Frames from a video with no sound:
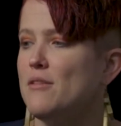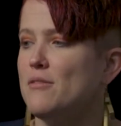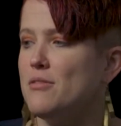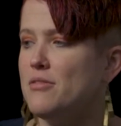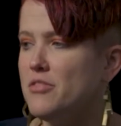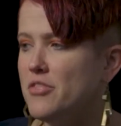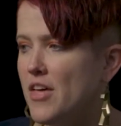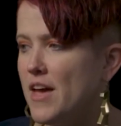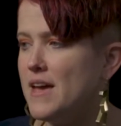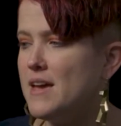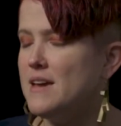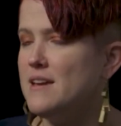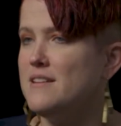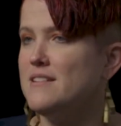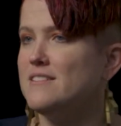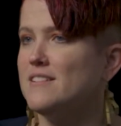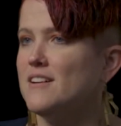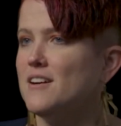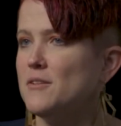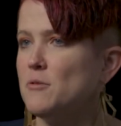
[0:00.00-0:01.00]

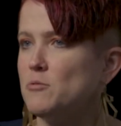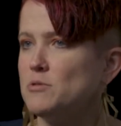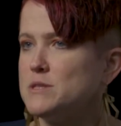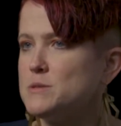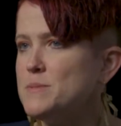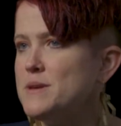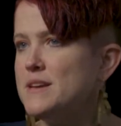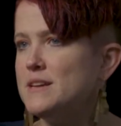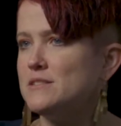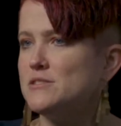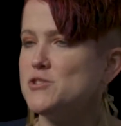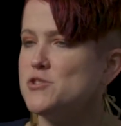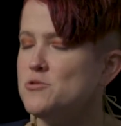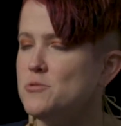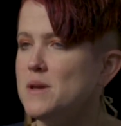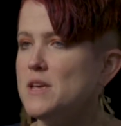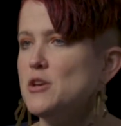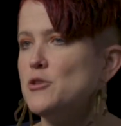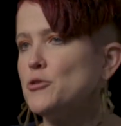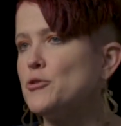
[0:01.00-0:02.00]
they are speaking to
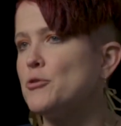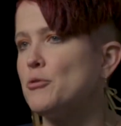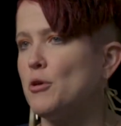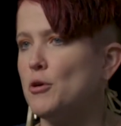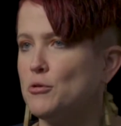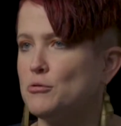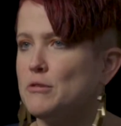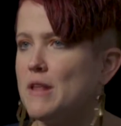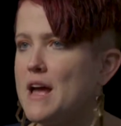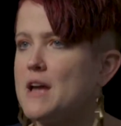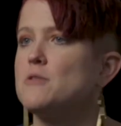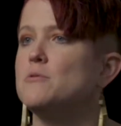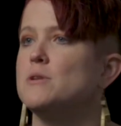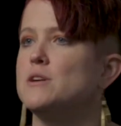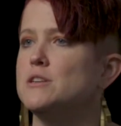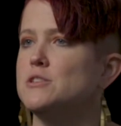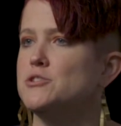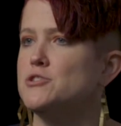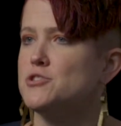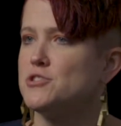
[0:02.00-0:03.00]
you in your own
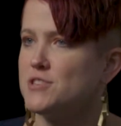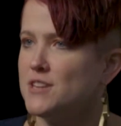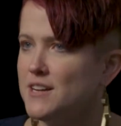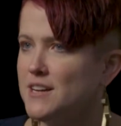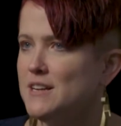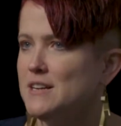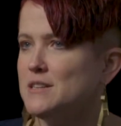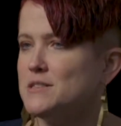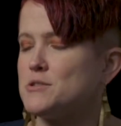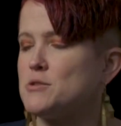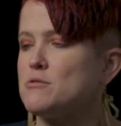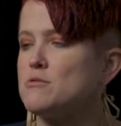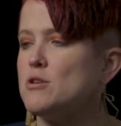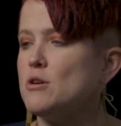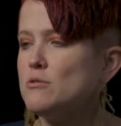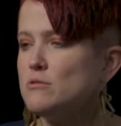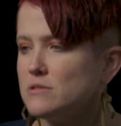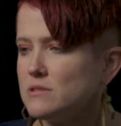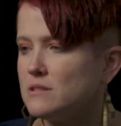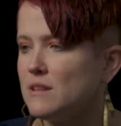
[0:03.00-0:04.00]
language. So
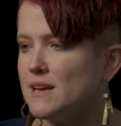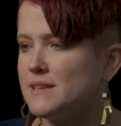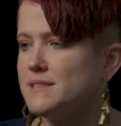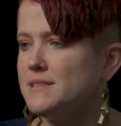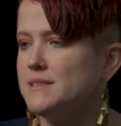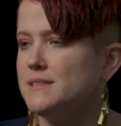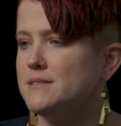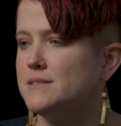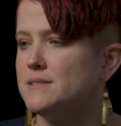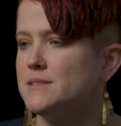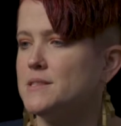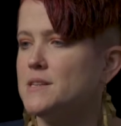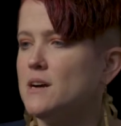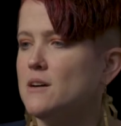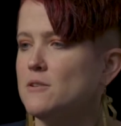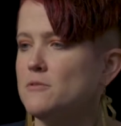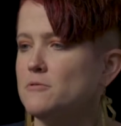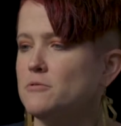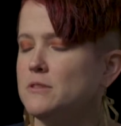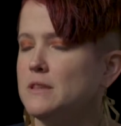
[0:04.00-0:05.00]
those lessons
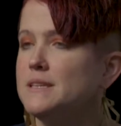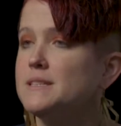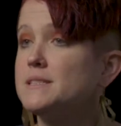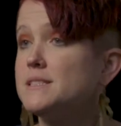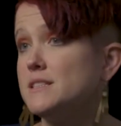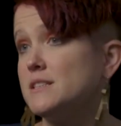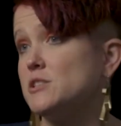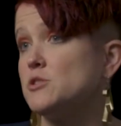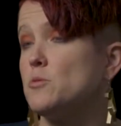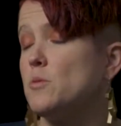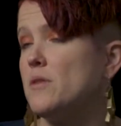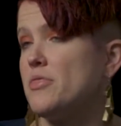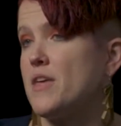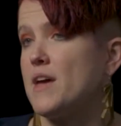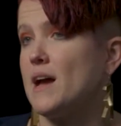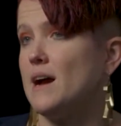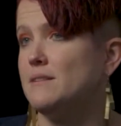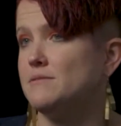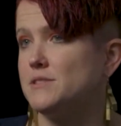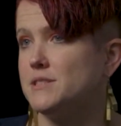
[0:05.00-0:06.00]
of listening to what
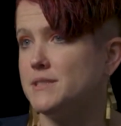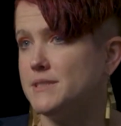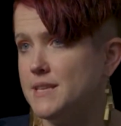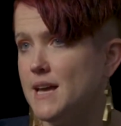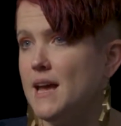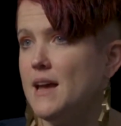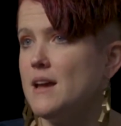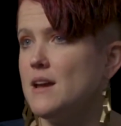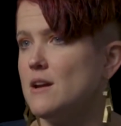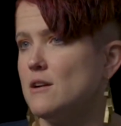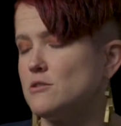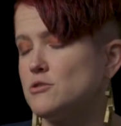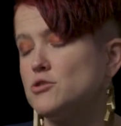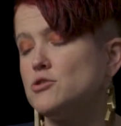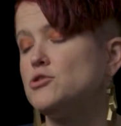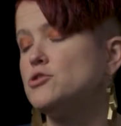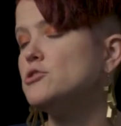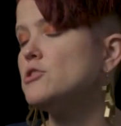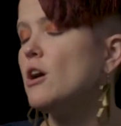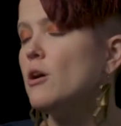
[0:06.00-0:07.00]
they have to say are
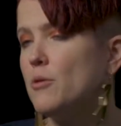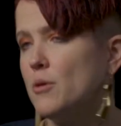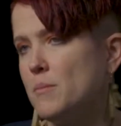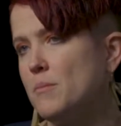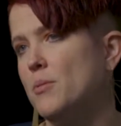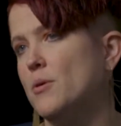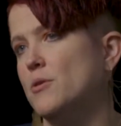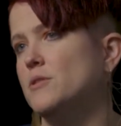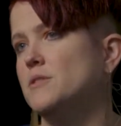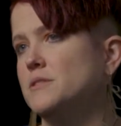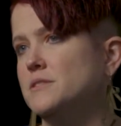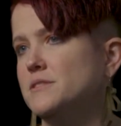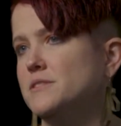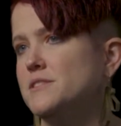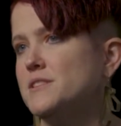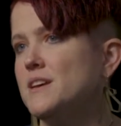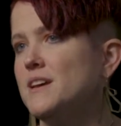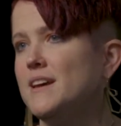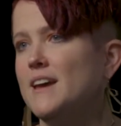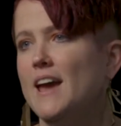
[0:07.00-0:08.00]
so
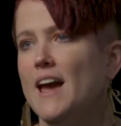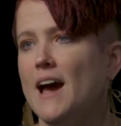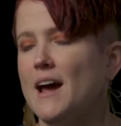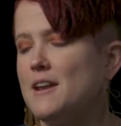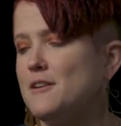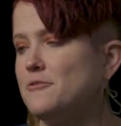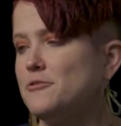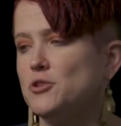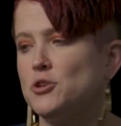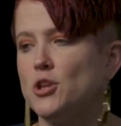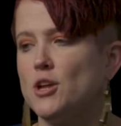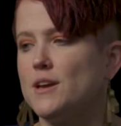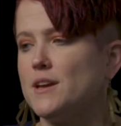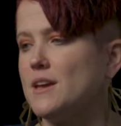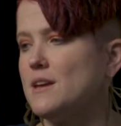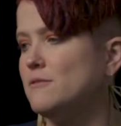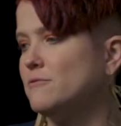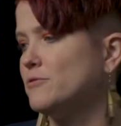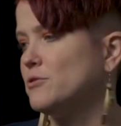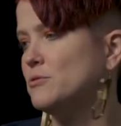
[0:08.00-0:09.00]
important, and I feel like
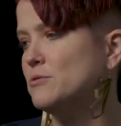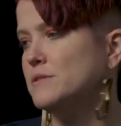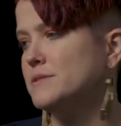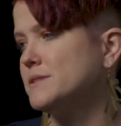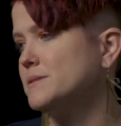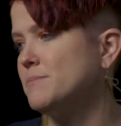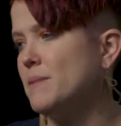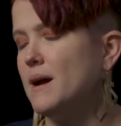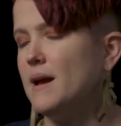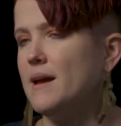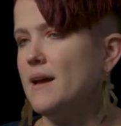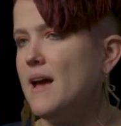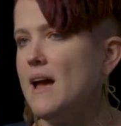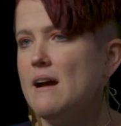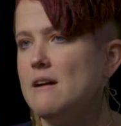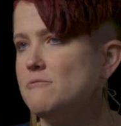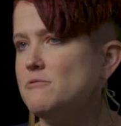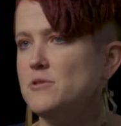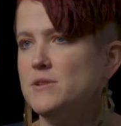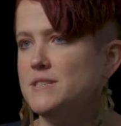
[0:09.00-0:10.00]
influence my
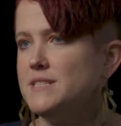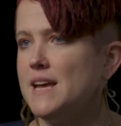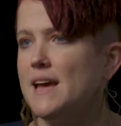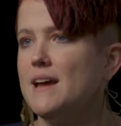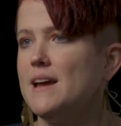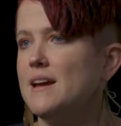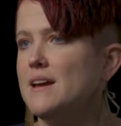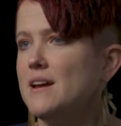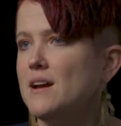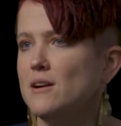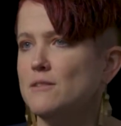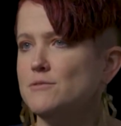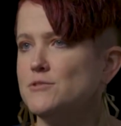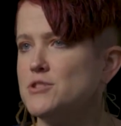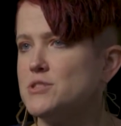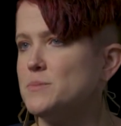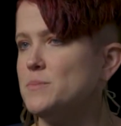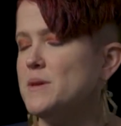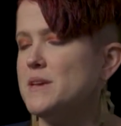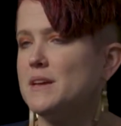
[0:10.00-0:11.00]
everyday of
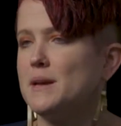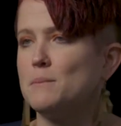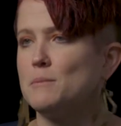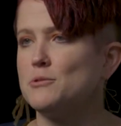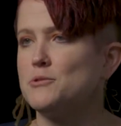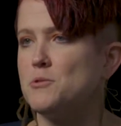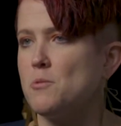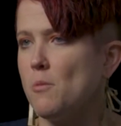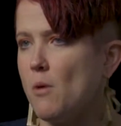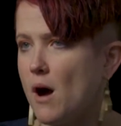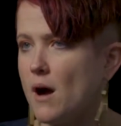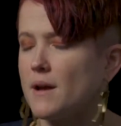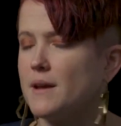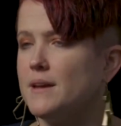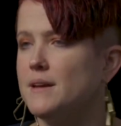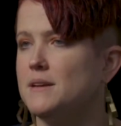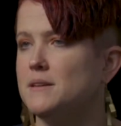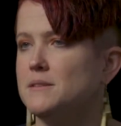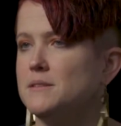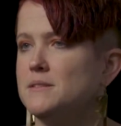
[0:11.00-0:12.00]
just being able to walk
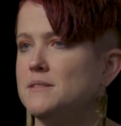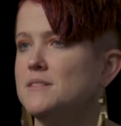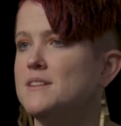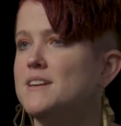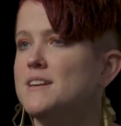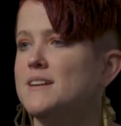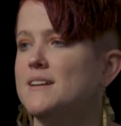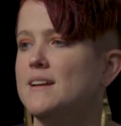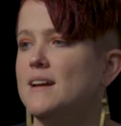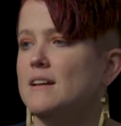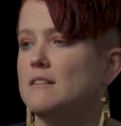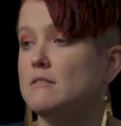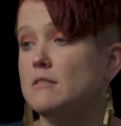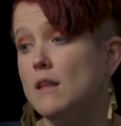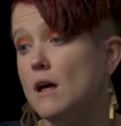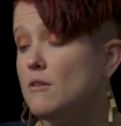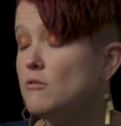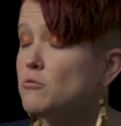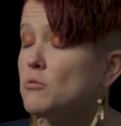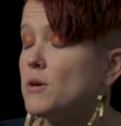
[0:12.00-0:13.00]
in,
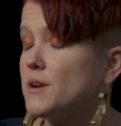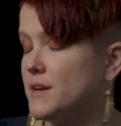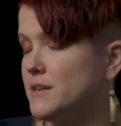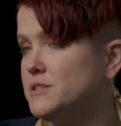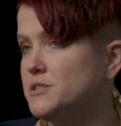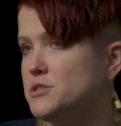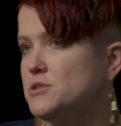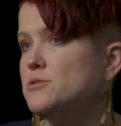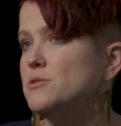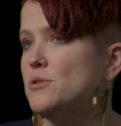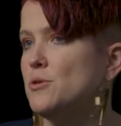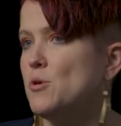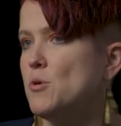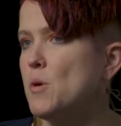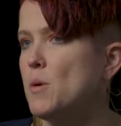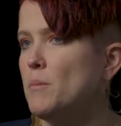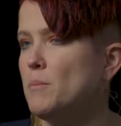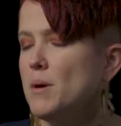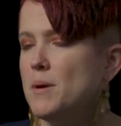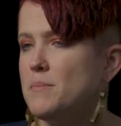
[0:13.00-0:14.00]
love what I
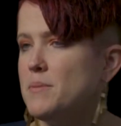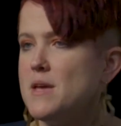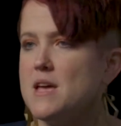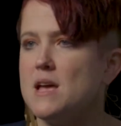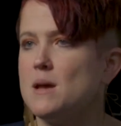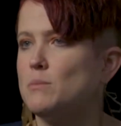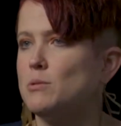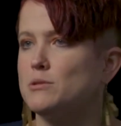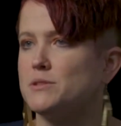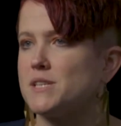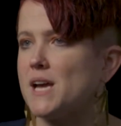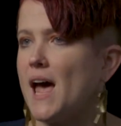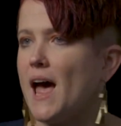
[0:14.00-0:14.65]
do, but be able to